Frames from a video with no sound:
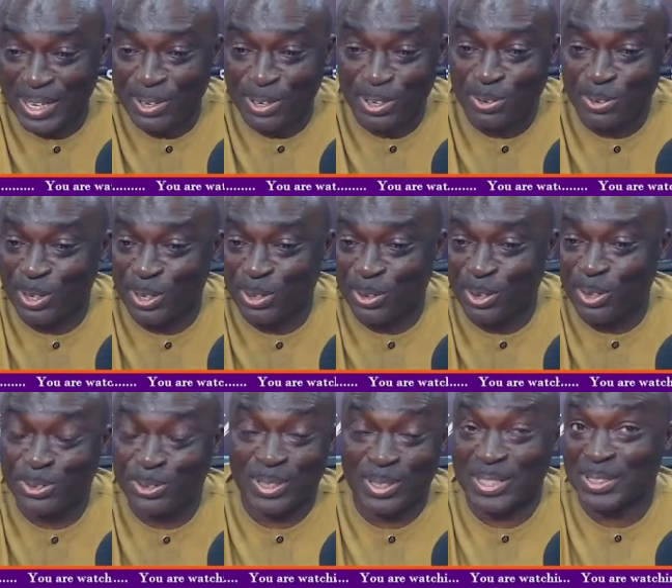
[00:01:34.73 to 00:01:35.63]
when you go
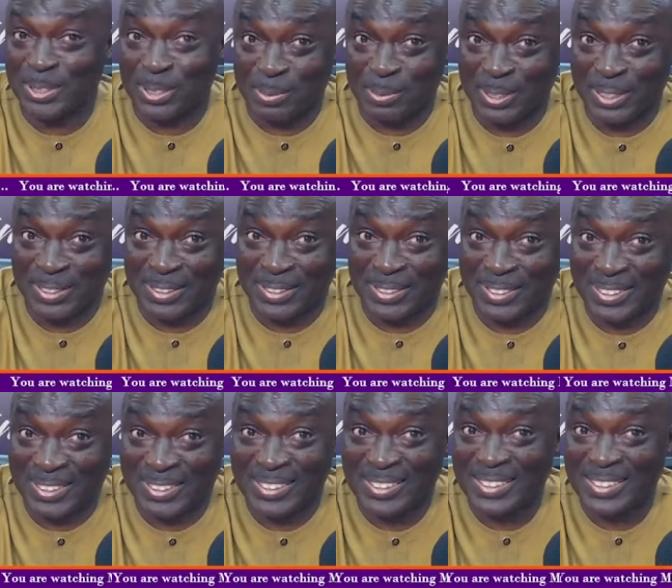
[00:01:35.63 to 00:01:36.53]
into the scriptures,
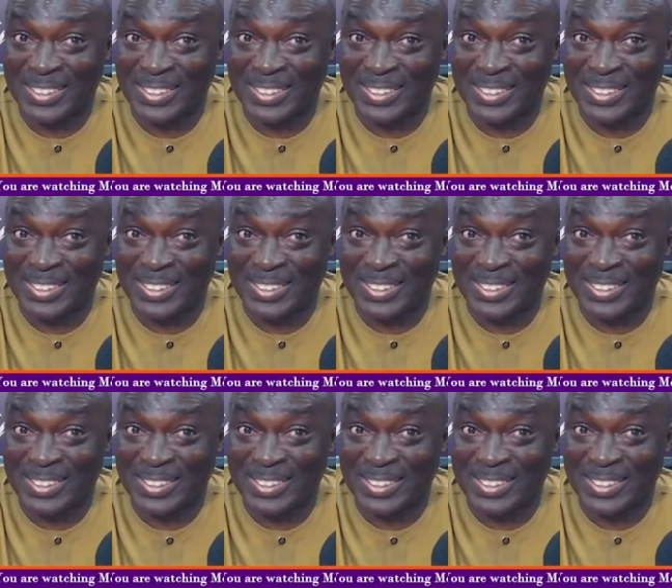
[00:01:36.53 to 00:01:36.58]
it says